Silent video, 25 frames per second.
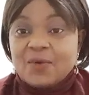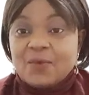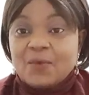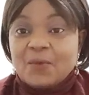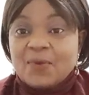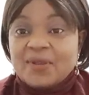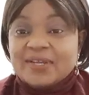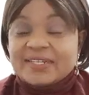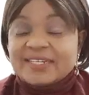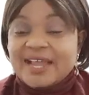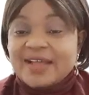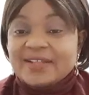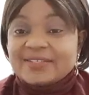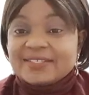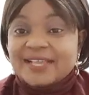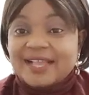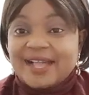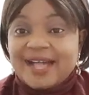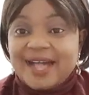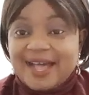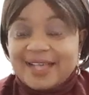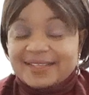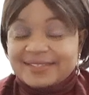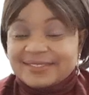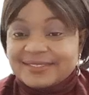Without
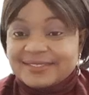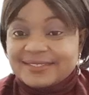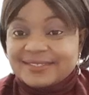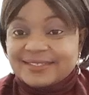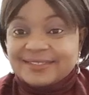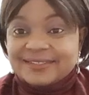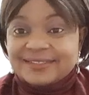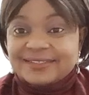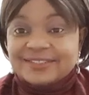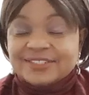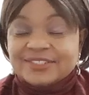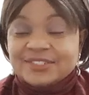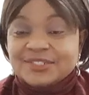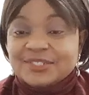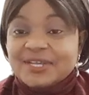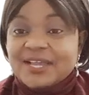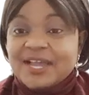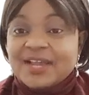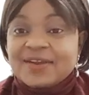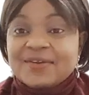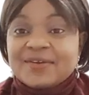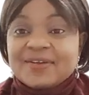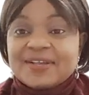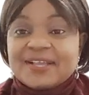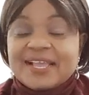CAS, you
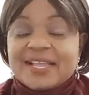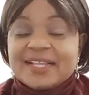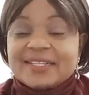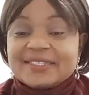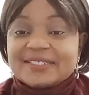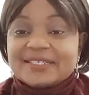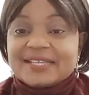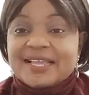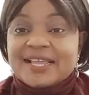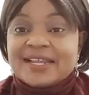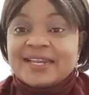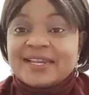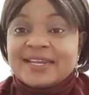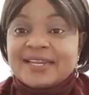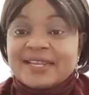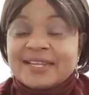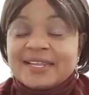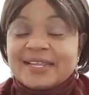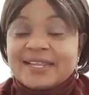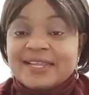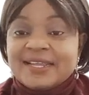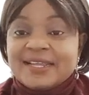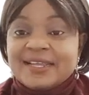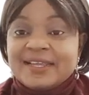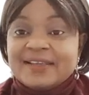cannot get
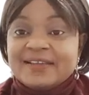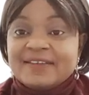any